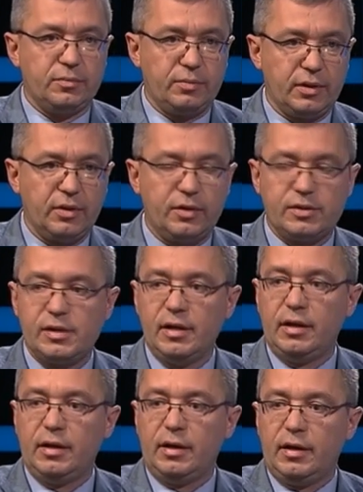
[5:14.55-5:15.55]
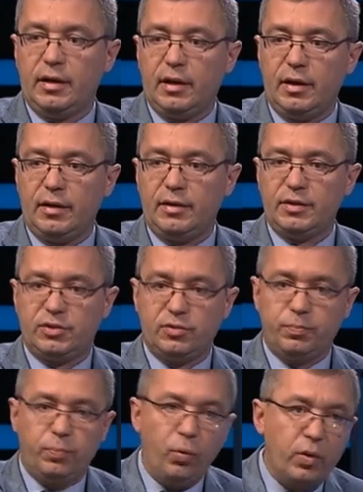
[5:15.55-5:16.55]
Because uh, the
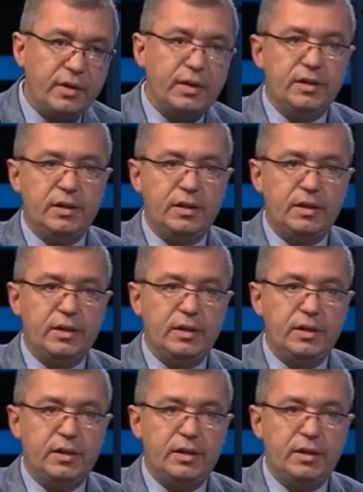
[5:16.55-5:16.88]
support